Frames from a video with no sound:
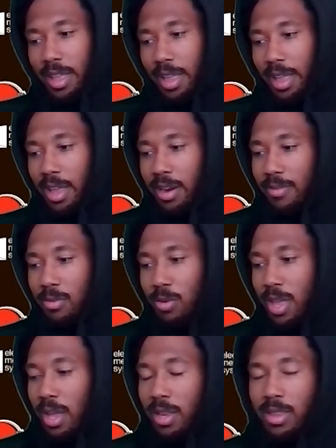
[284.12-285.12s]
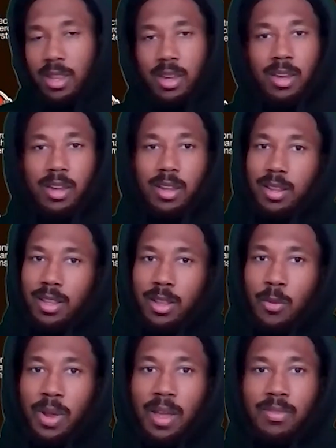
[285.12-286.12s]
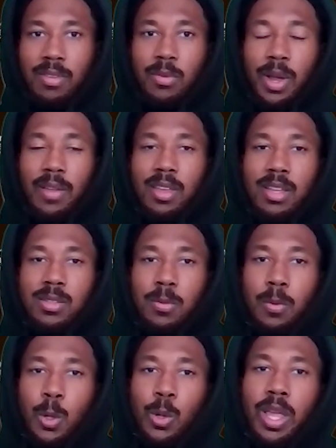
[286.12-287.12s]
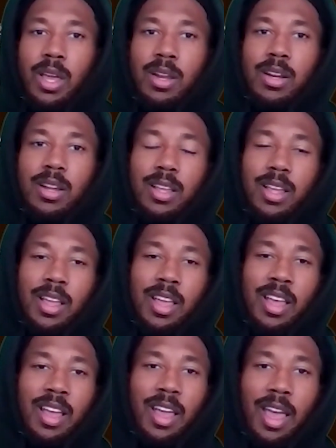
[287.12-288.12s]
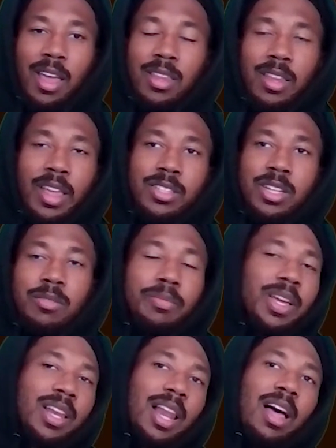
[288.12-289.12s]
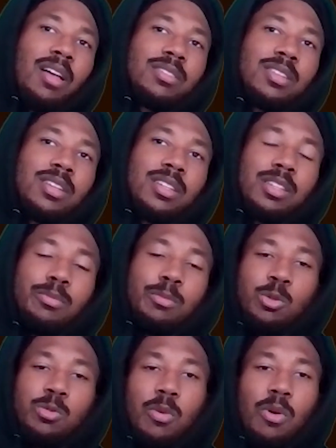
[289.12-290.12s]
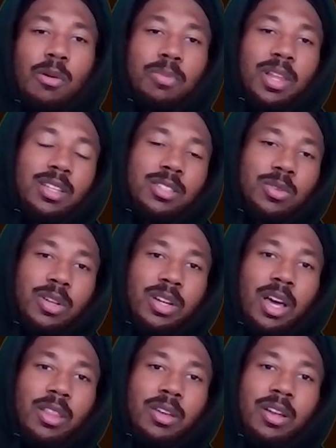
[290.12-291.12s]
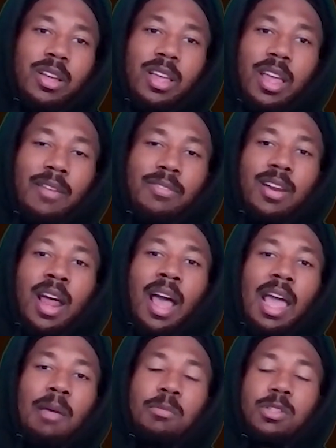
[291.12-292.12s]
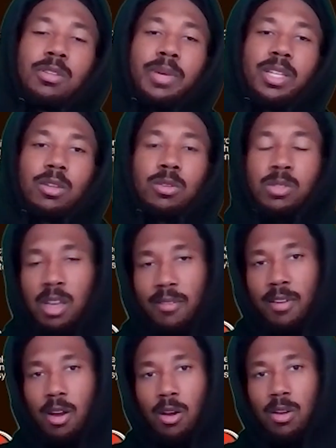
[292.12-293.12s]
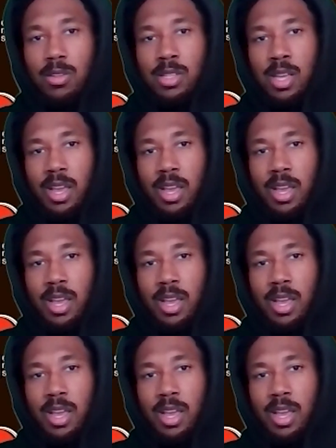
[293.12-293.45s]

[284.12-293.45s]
And if you can't, then we have to get someone who can. And they shouldn't be allowed to move from one place to another if they're not able to make those tough calls